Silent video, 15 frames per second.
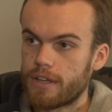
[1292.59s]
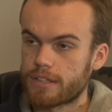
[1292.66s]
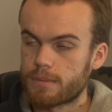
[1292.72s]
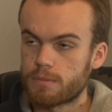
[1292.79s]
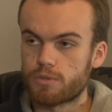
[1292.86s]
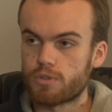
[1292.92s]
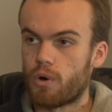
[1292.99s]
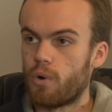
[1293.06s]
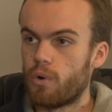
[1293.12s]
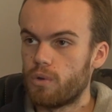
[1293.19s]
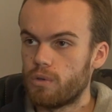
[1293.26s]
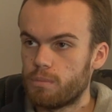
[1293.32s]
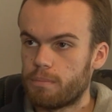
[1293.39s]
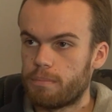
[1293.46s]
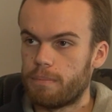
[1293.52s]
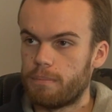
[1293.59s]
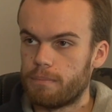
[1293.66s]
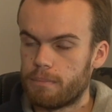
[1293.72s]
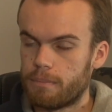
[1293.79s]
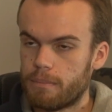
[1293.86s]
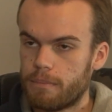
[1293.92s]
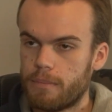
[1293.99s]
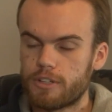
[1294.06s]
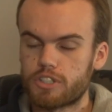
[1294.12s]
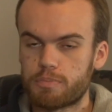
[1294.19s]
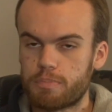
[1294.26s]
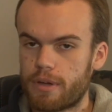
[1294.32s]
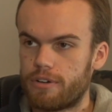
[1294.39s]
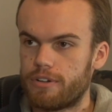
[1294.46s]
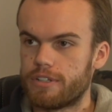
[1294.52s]
except it was a whole
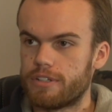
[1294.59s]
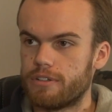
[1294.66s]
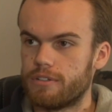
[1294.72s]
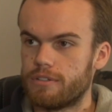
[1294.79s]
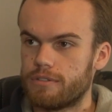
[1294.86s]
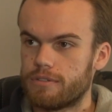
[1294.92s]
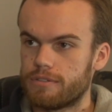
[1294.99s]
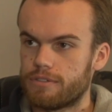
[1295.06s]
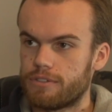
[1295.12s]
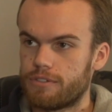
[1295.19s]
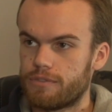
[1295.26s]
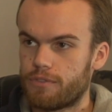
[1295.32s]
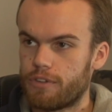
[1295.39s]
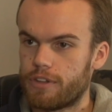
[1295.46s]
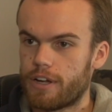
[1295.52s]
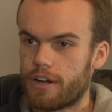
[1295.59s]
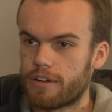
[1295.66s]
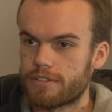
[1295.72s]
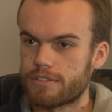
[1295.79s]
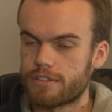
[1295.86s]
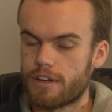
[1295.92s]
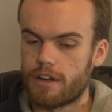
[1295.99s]
much better deal for the artists.